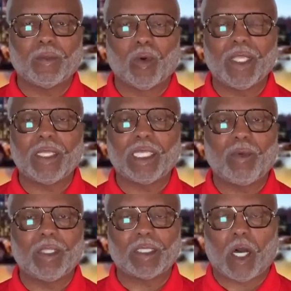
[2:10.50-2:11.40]
one thing that
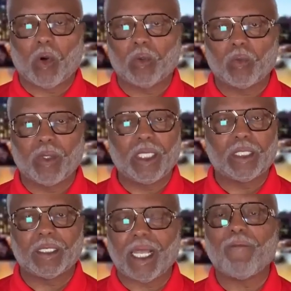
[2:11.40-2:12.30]
we need to always we need
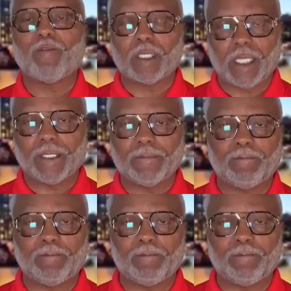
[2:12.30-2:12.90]
to not forget,